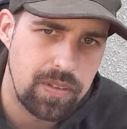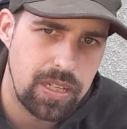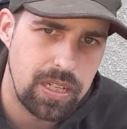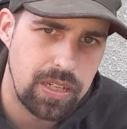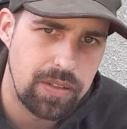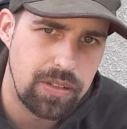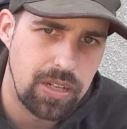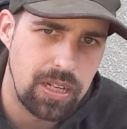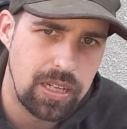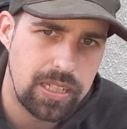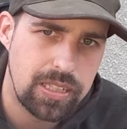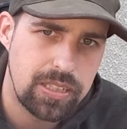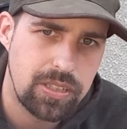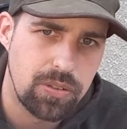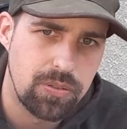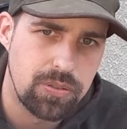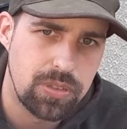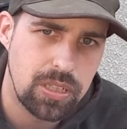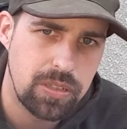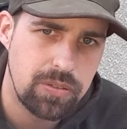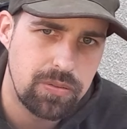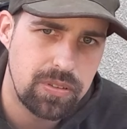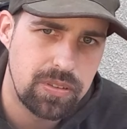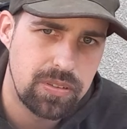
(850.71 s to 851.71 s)
the light goes
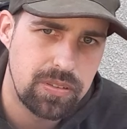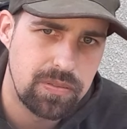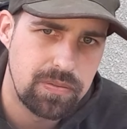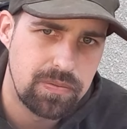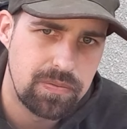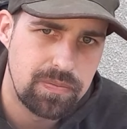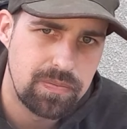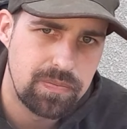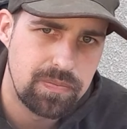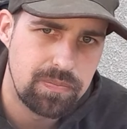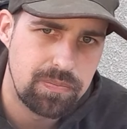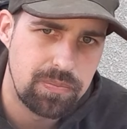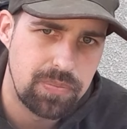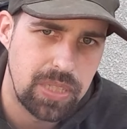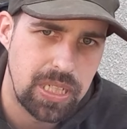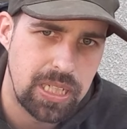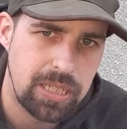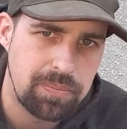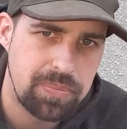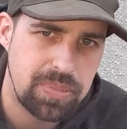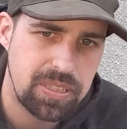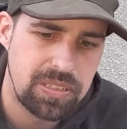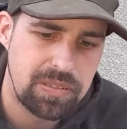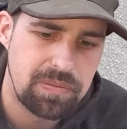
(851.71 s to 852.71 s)
out
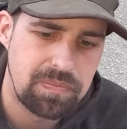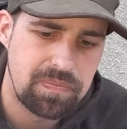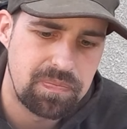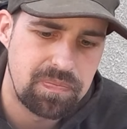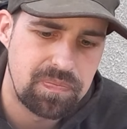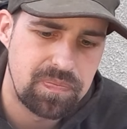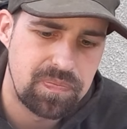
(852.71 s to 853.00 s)
perhaps